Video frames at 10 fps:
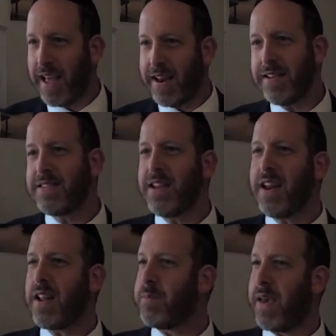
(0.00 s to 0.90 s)
And isn't
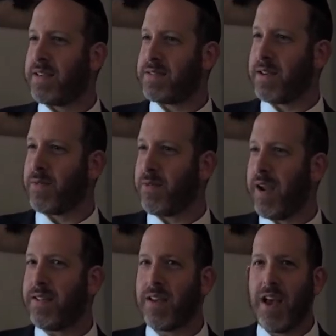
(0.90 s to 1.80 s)
it amazing,
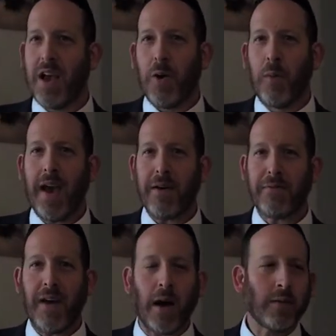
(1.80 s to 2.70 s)
right? We have
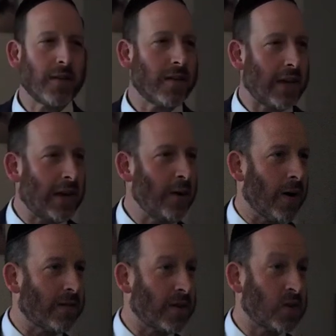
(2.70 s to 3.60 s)
found the
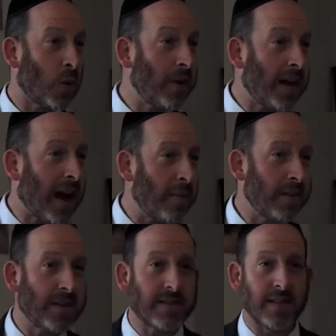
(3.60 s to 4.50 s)
cure to so many
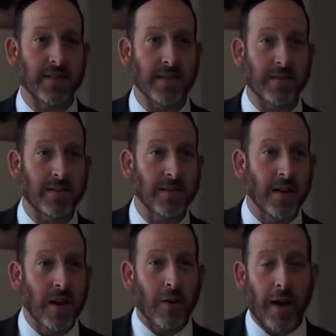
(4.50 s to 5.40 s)
common diseases,
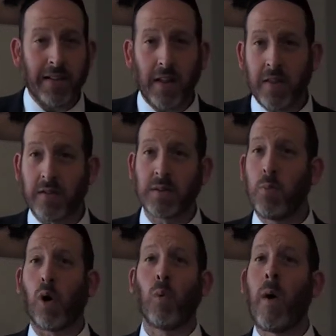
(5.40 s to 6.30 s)
right? There's
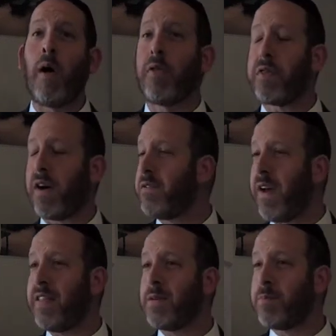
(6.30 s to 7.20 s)
more wealth
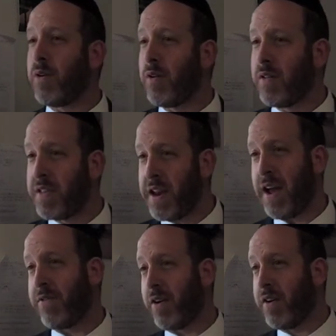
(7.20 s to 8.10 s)
available than
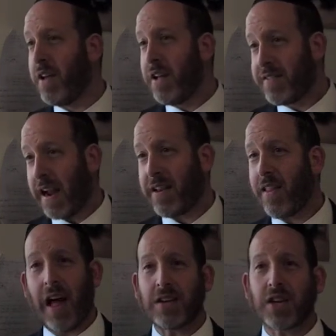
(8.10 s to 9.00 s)
ever.
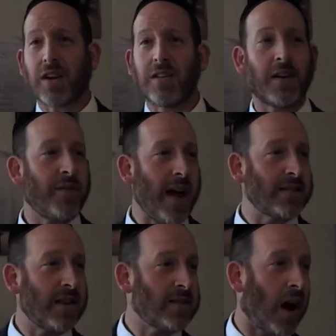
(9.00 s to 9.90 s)
Technological
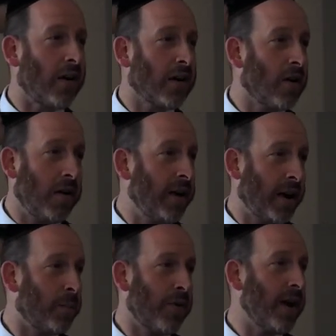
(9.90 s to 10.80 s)
advances are occurring
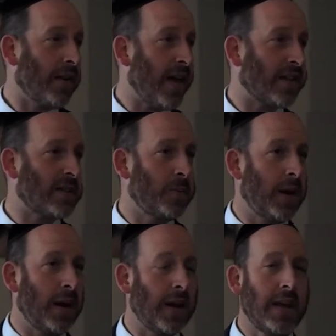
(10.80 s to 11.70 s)
at a breakneck
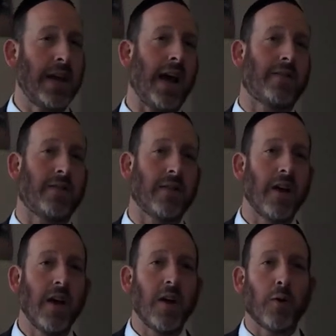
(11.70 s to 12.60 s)
speed, yet
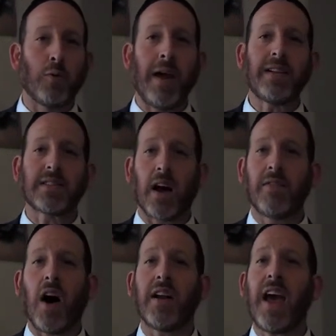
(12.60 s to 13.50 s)
rates
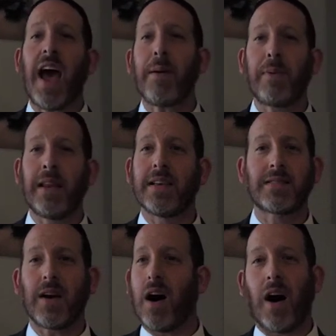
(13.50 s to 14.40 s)
of
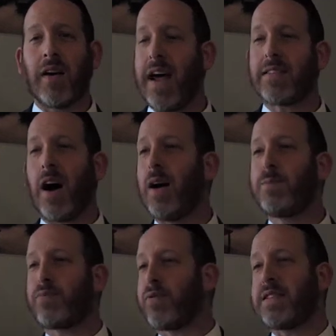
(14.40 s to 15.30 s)
unhappiness are at
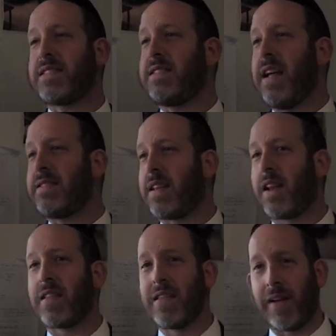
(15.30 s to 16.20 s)
unprecedented
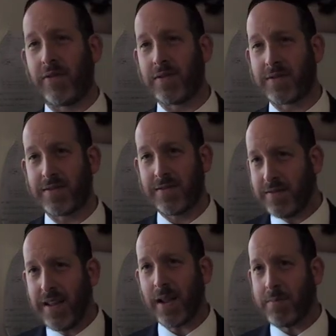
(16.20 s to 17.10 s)
levels.
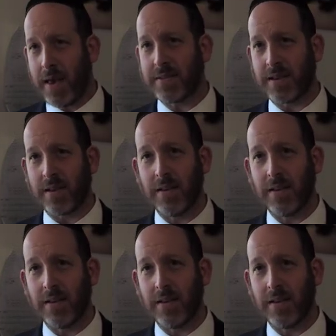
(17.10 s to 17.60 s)
Isn't that amazing?